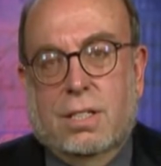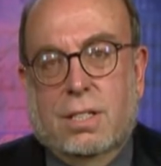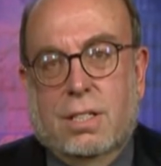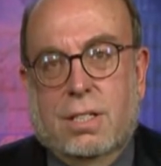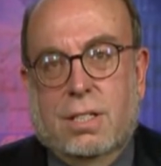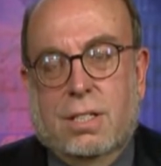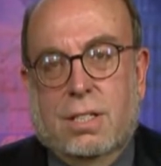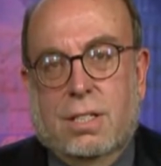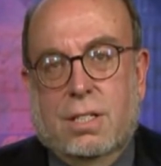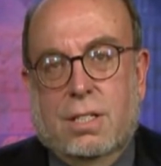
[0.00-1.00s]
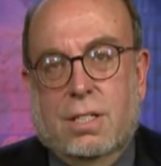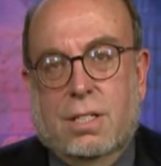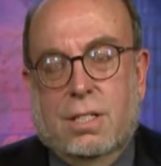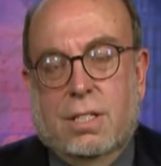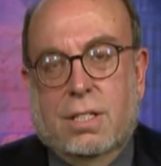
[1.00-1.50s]

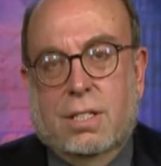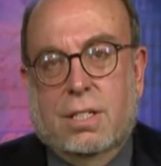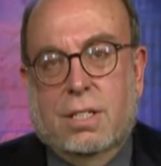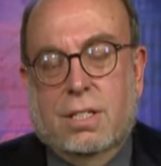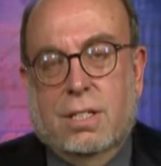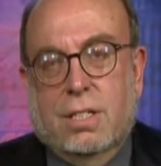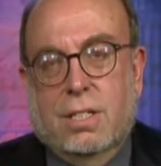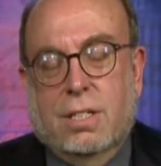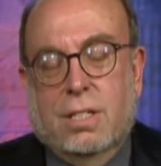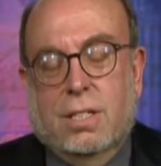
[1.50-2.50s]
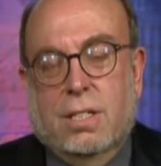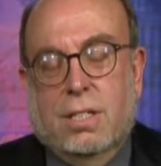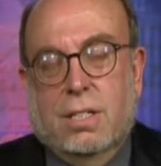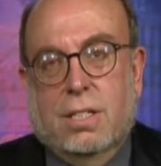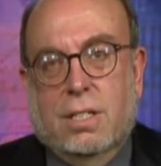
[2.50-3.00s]

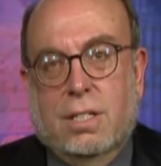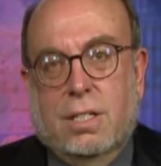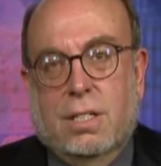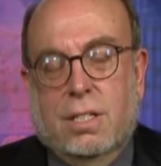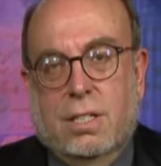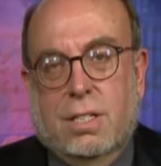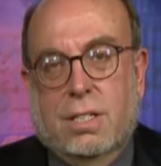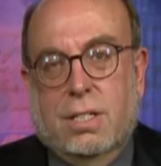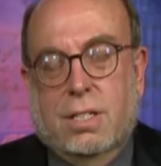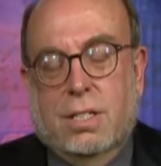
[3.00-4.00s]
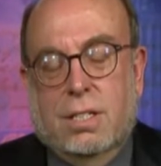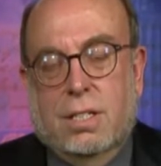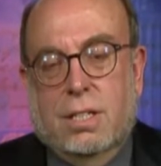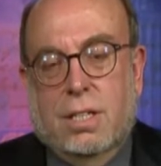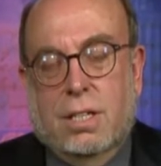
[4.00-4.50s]

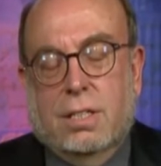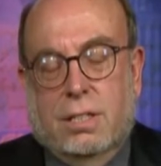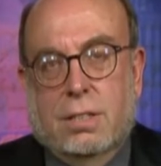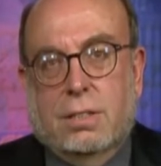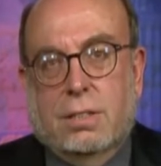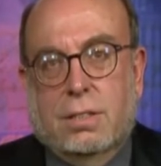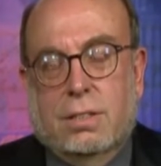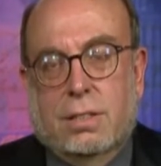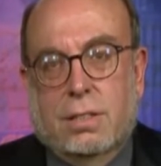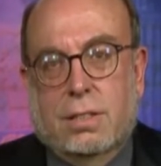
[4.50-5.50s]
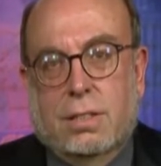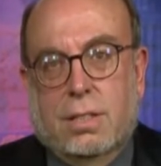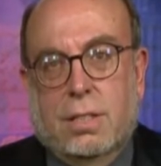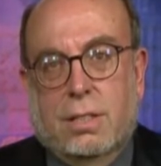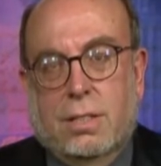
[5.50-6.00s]

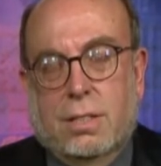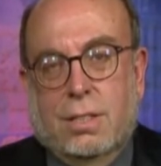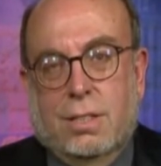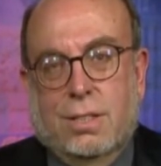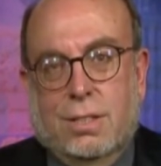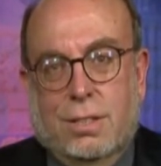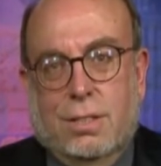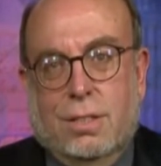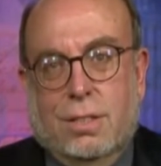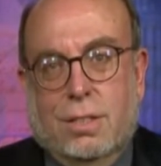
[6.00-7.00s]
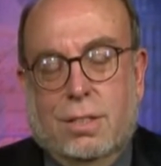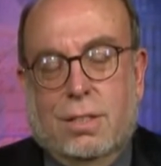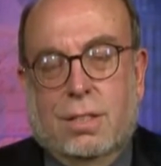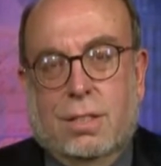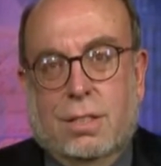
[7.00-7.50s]

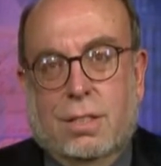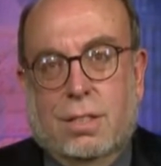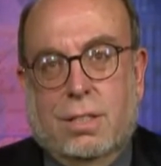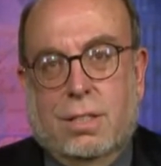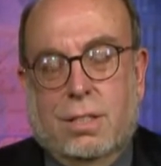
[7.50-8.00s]
The person shown says nothing.